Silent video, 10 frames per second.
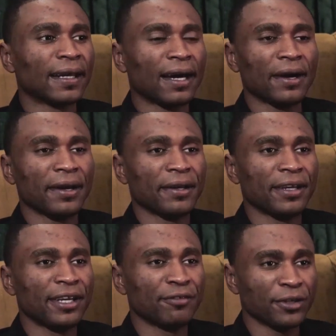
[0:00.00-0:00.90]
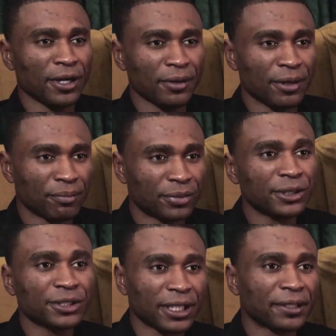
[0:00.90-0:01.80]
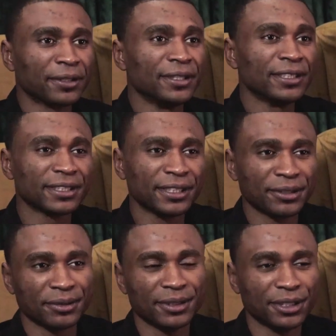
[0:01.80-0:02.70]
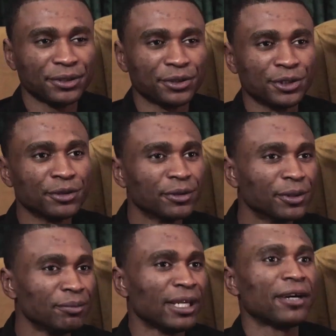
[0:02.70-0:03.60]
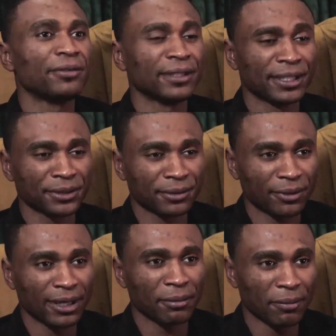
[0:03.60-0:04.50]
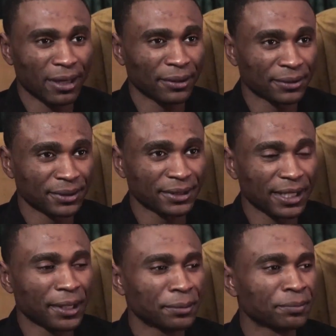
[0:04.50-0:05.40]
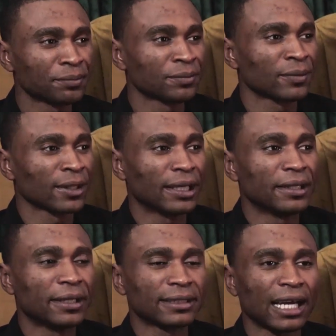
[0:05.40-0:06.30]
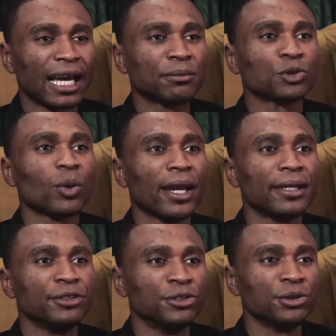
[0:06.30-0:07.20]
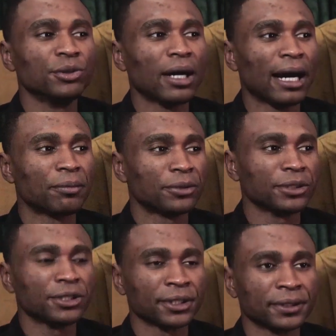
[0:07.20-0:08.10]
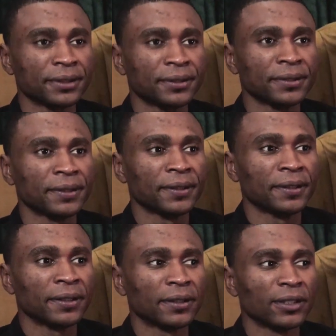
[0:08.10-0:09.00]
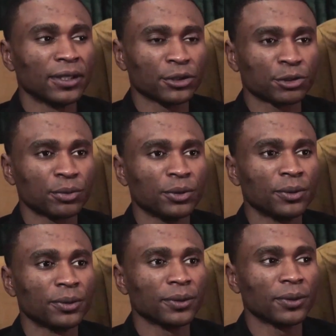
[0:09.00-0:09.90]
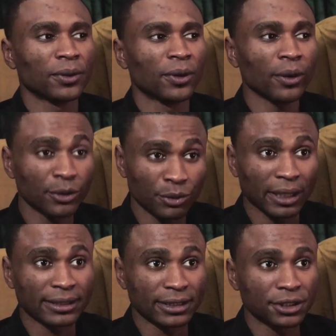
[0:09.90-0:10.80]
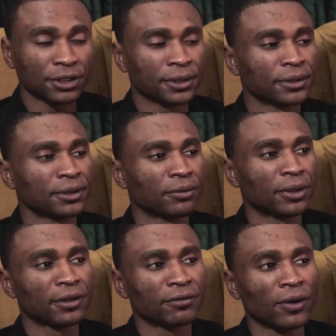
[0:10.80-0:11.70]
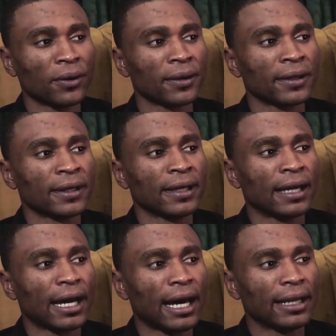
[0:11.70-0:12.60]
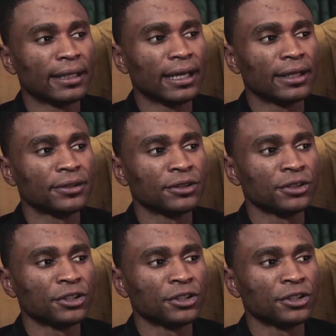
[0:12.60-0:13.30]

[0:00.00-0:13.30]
now if you're a preacher and you're listening to this, you will bear witness to what I'm about to say. And there are times when you are preaching the gospel or you are teaching the word of God, and then